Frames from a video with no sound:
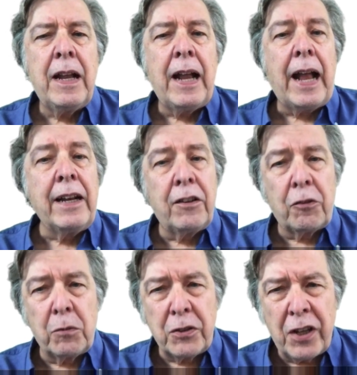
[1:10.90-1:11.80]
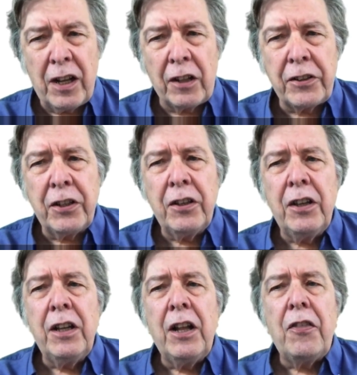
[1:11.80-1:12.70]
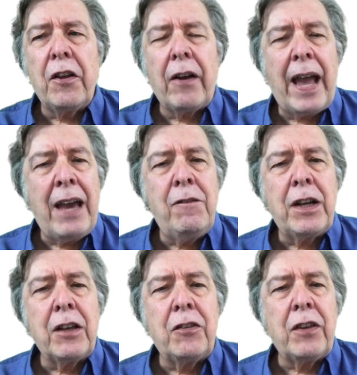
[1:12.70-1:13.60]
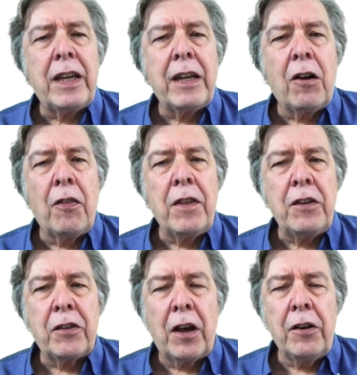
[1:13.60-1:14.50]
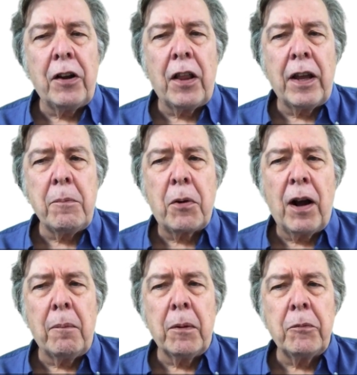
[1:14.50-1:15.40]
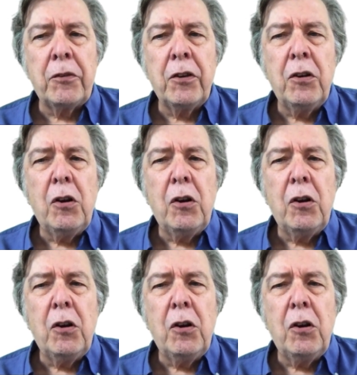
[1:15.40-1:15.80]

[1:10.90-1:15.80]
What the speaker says: And as a result, their advocacy on these underlying problems